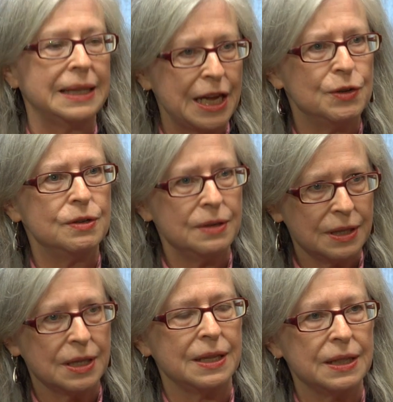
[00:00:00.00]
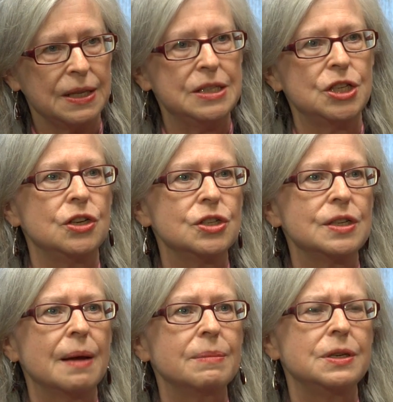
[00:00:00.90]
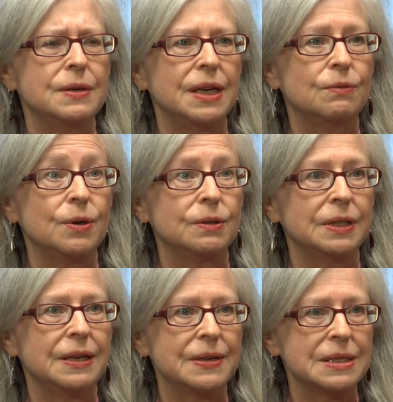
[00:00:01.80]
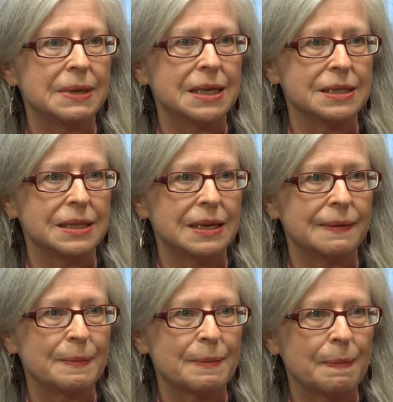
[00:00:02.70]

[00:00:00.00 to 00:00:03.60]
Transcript: later that these changes happened in, in rural areas because of that.